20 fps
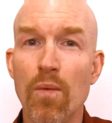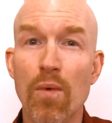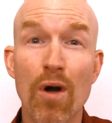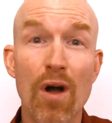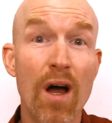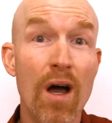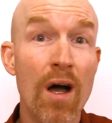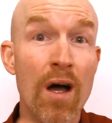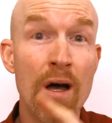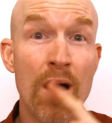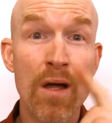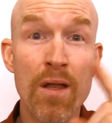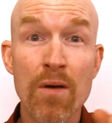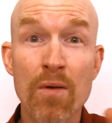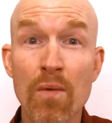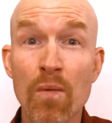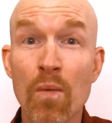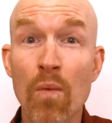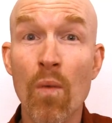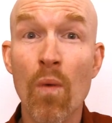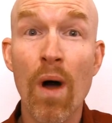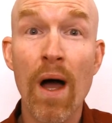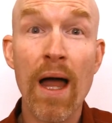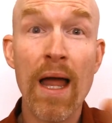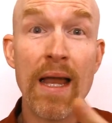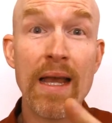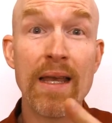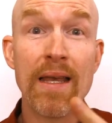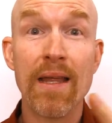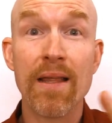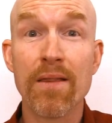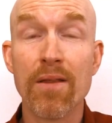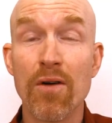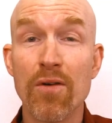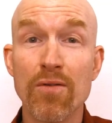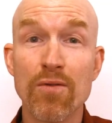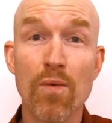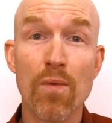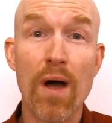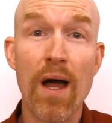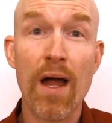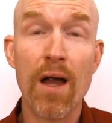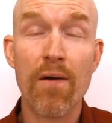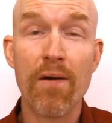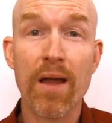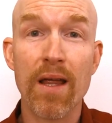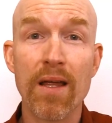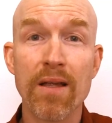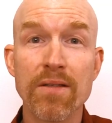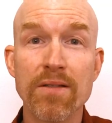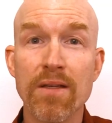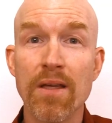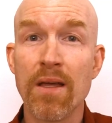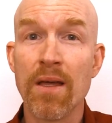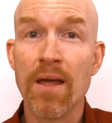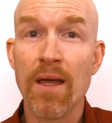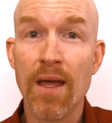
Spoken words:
We're unwinding those wirings